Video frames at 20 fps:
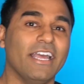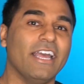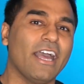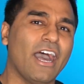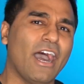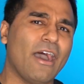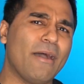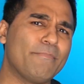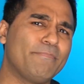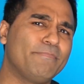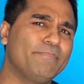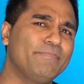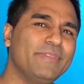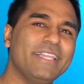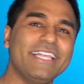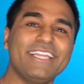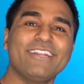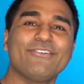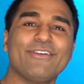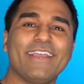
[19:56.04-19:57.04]

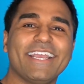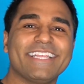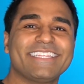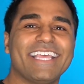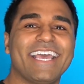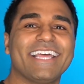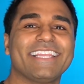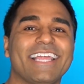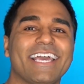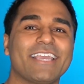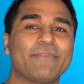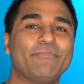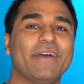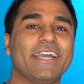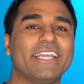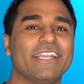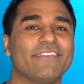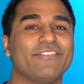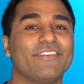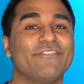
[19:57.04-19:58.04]
Obliterate that like
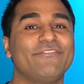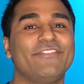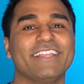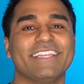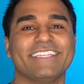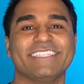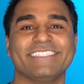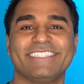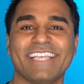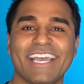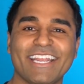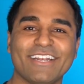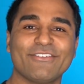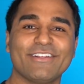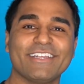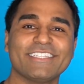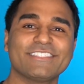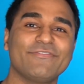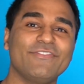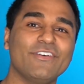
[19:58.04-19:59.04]
button if you're feeling
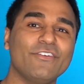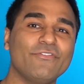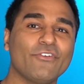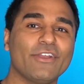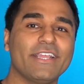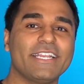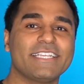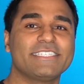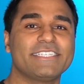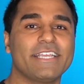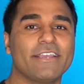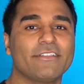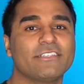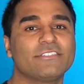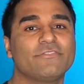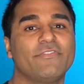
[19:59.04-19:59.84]
generous. Feel free to share this